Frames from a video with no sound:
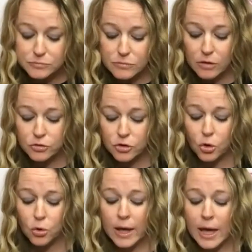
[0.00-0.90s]

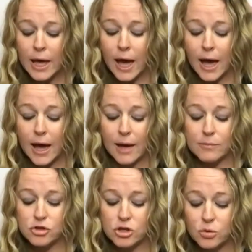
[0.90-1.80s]
So
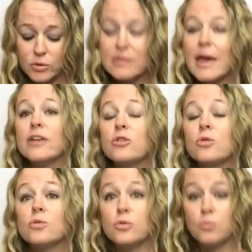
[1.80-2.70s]
Gina was
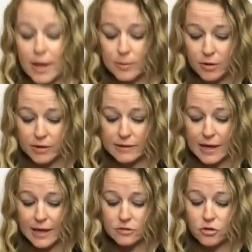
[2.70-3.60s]
diagnosed with right breast
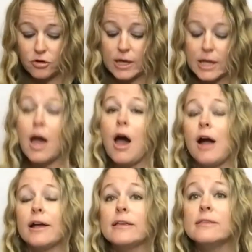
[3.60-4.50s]
cancer in
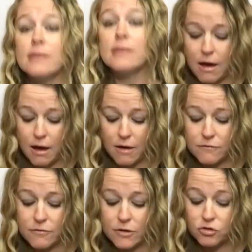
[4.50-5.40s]
August
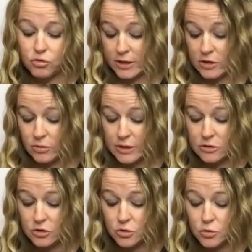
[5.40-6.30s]
of
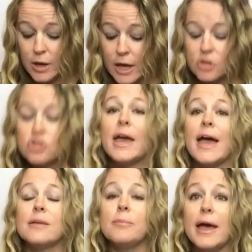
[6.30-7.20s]
2022. She
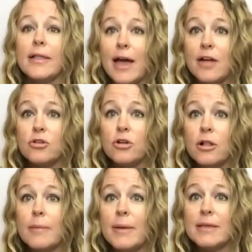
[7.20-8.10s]
had a
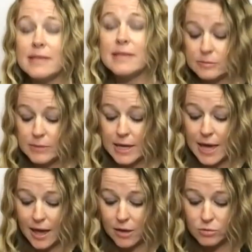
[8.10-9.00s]
bilateral mastectomy
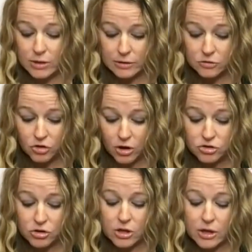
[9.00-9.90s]
and
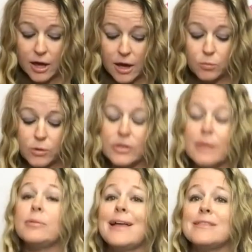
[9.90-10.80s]
reconstruction with
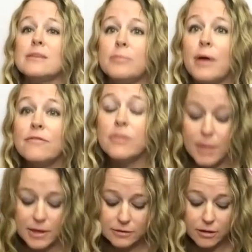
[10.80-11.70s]
implants above the
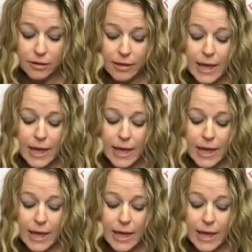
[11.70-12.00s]
muscle